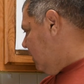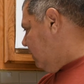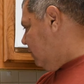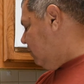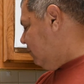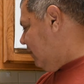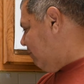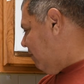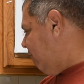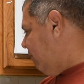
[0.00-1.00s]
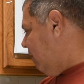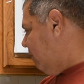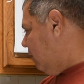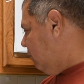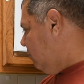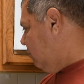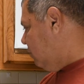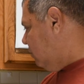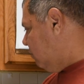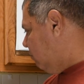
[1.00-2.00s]
Though not my favorite, I don't use
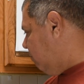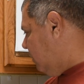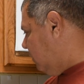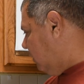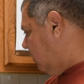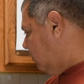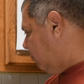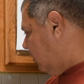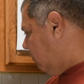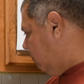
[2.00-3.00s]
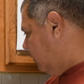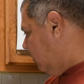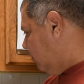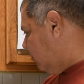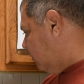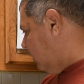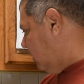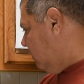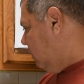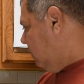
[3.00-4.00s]
it. This would be large prime, would be a neutral
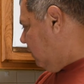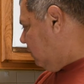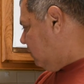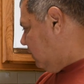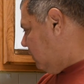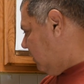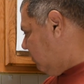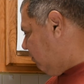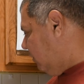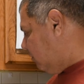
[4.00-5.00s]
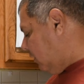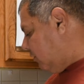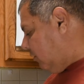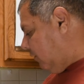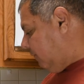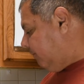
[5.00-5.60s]
side, and it's not taking a reading, so that's good.